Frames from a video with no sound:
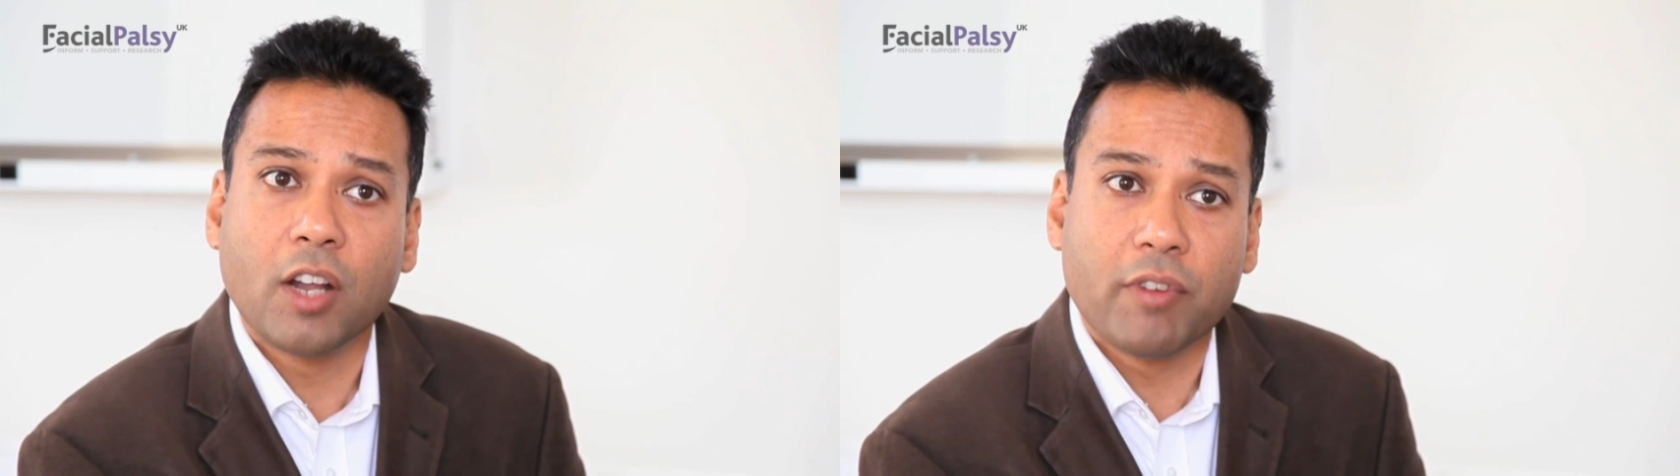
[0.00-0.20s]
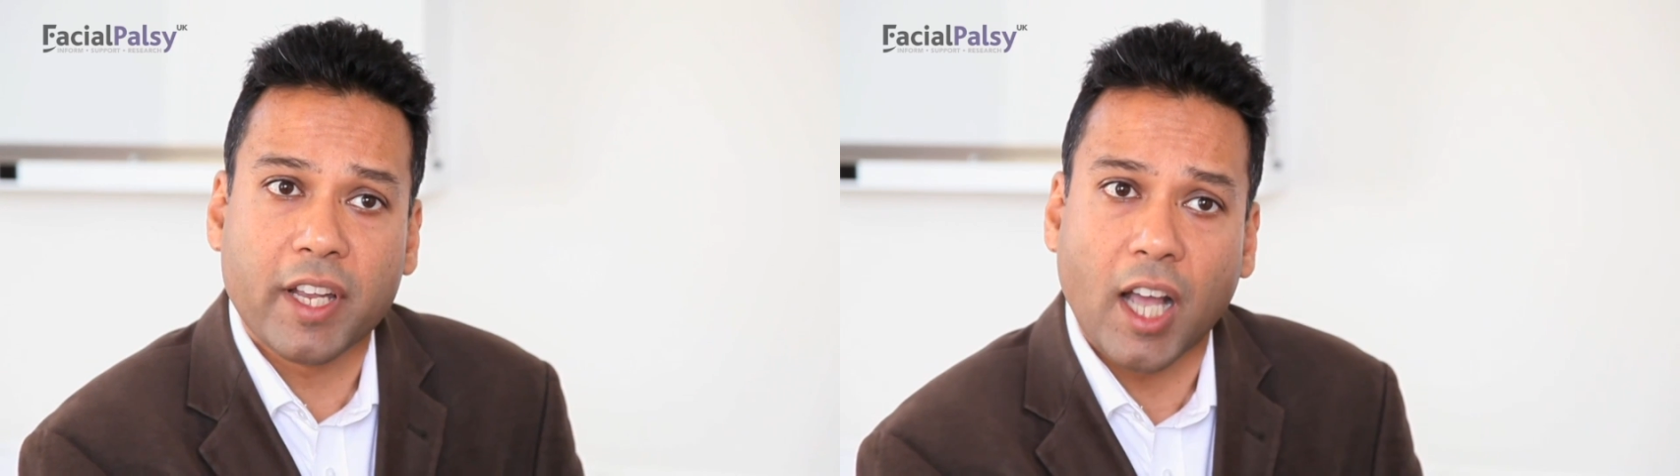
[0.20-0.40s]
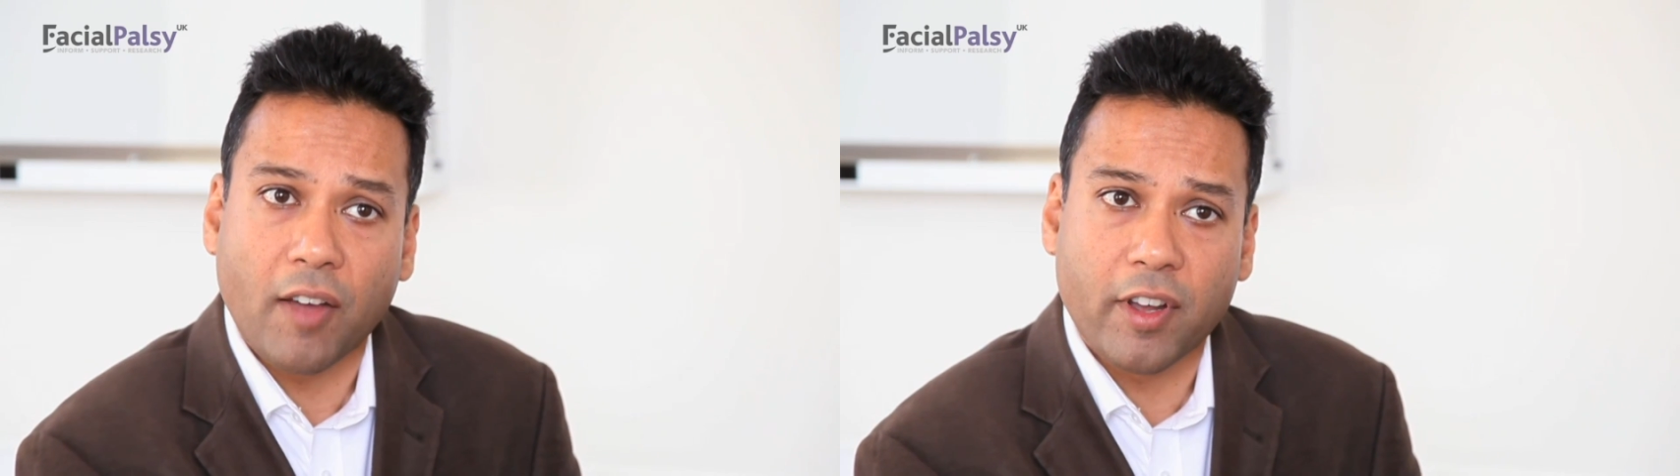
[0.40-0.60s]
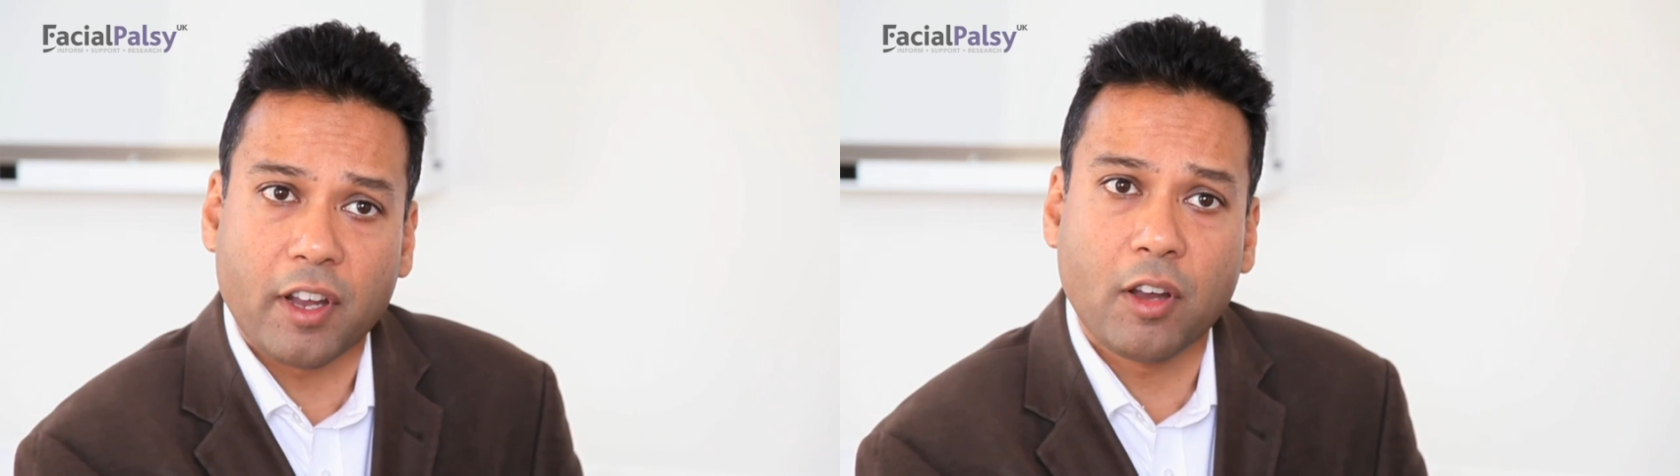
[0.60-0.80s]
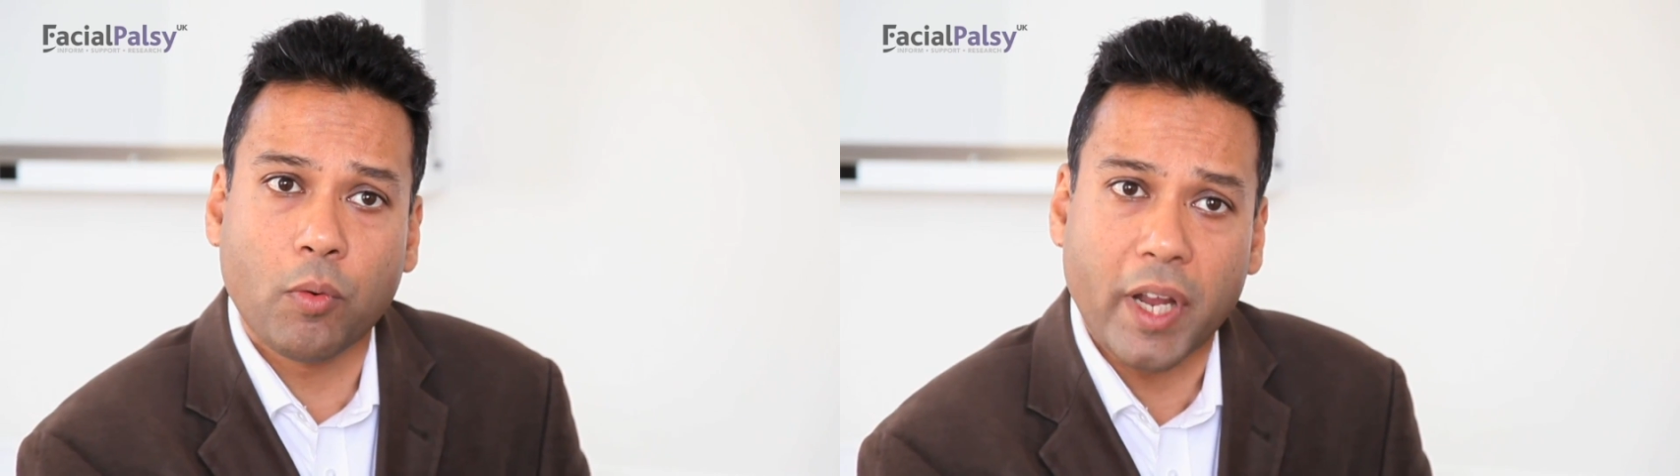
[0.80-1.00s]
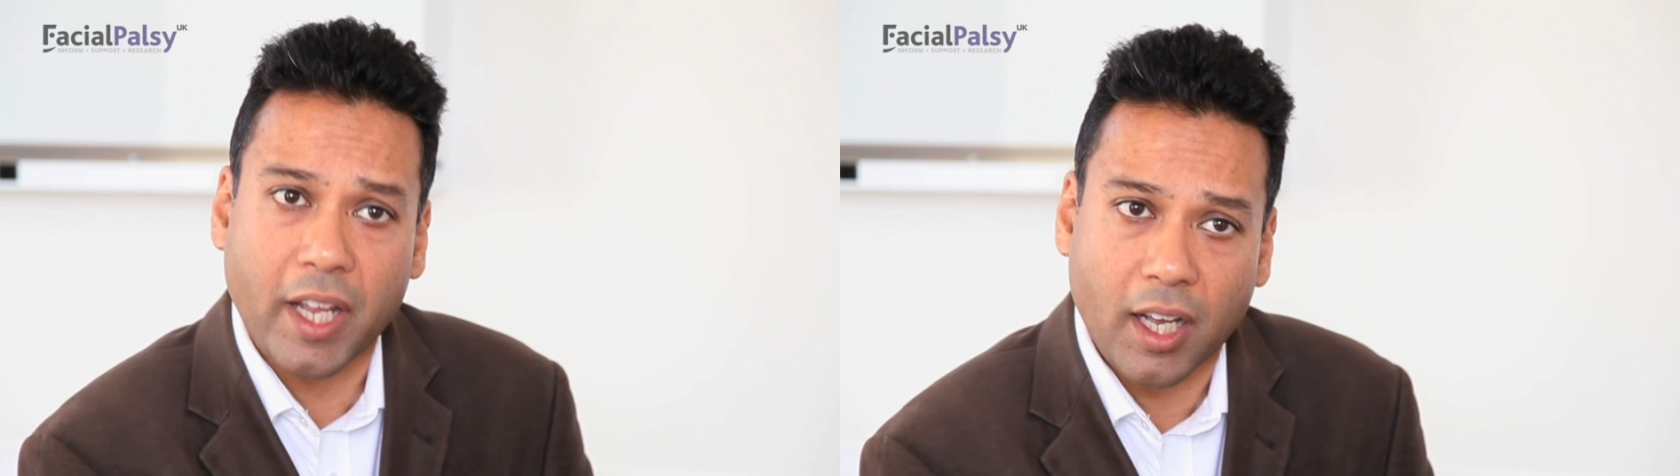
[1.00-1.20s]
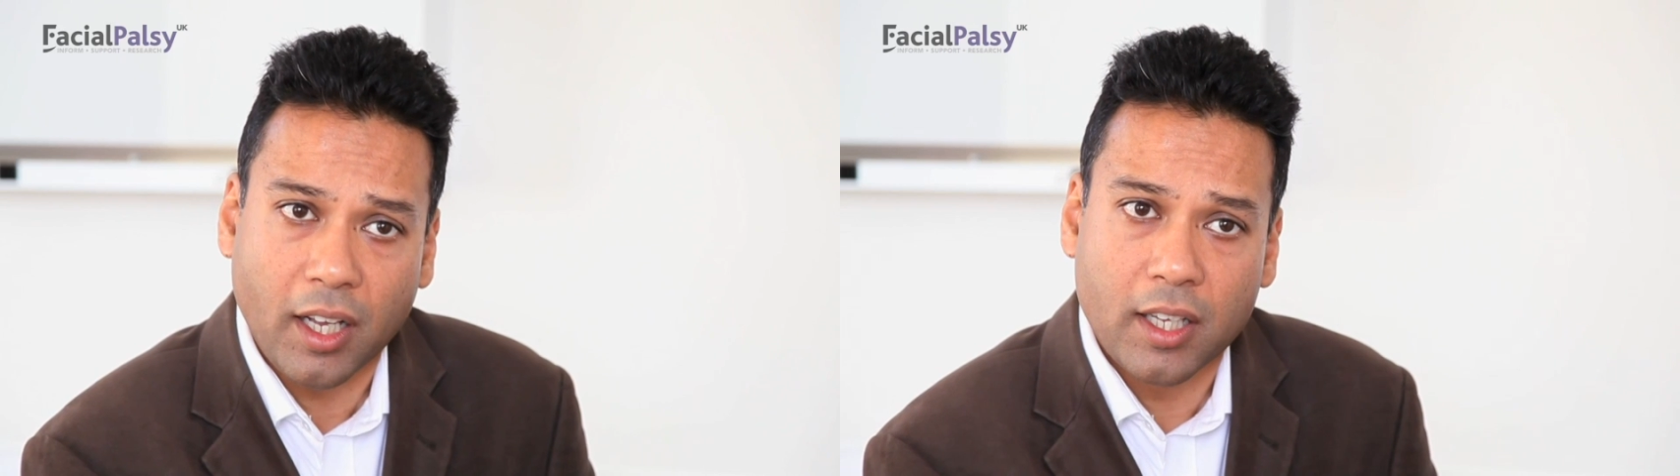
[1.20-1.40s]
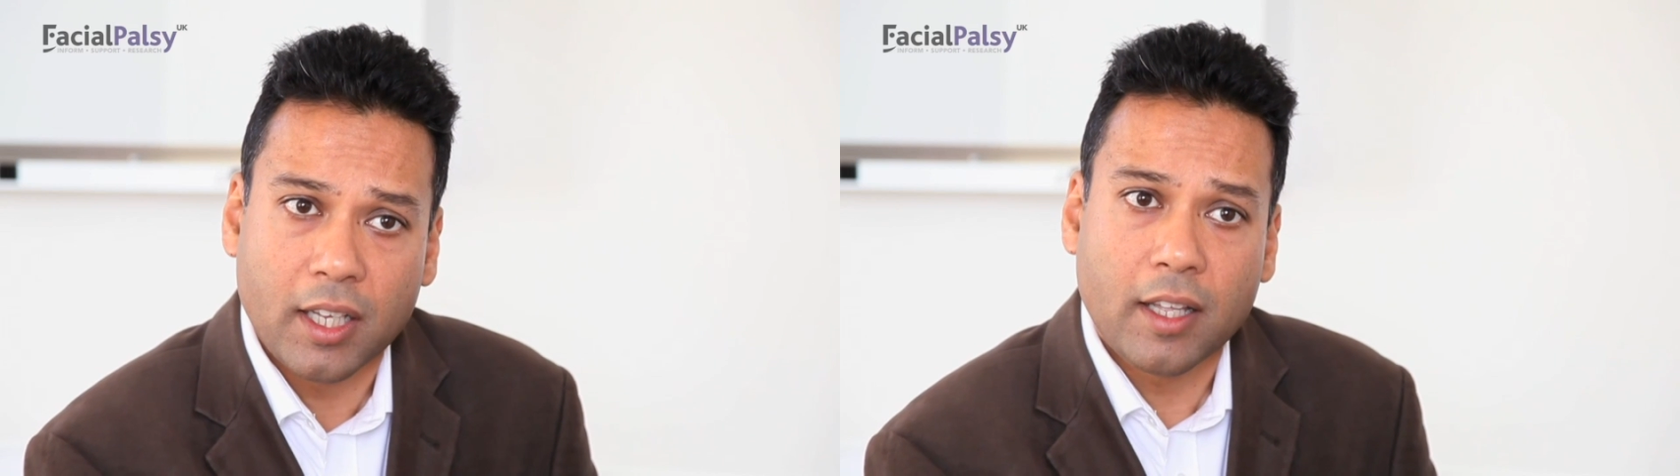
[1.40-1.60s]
recover quicker.